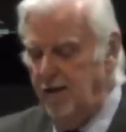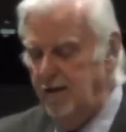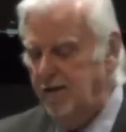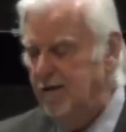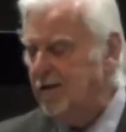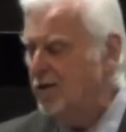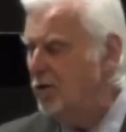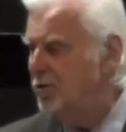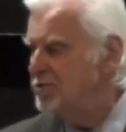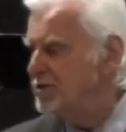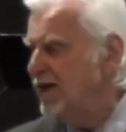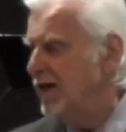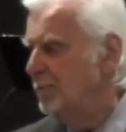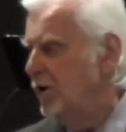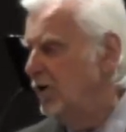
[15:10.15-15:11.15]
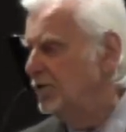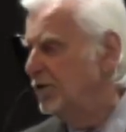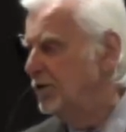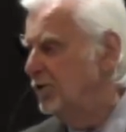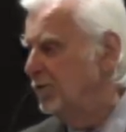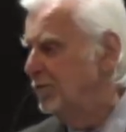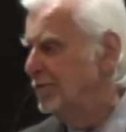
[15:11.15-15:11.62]
the curse came on the
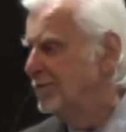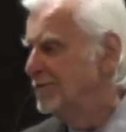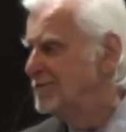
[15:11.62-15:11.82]
earth